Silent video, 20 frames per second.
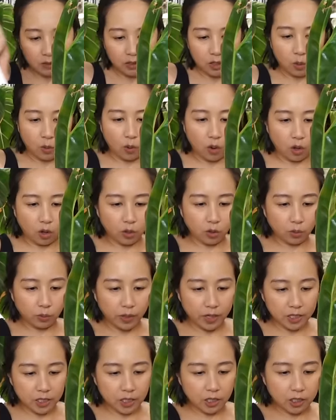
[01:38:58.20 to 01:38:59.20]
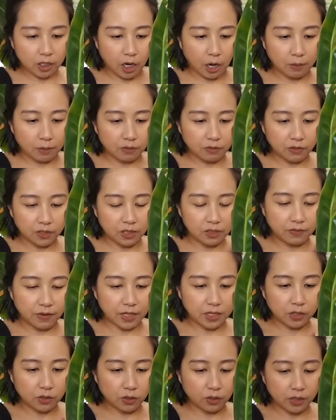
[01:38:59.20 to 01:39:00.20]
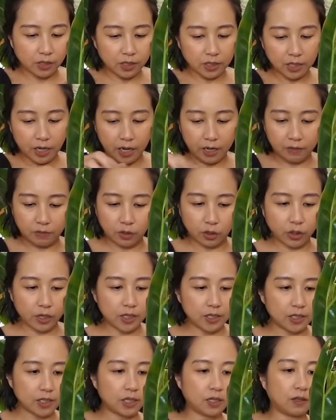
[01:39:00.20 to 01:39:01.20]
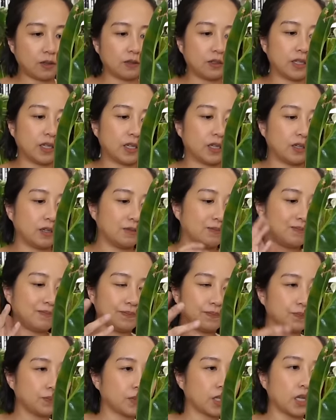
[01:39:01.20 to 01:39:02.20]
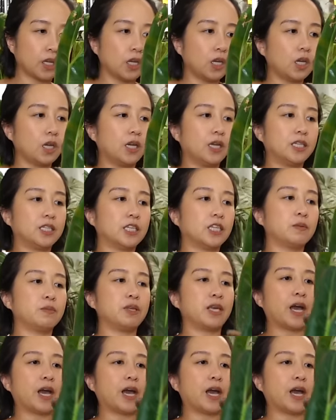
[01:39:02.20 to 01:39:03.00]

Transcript: go all the way to the top of this vessel. That's kind of crazy. Like, it's gonna be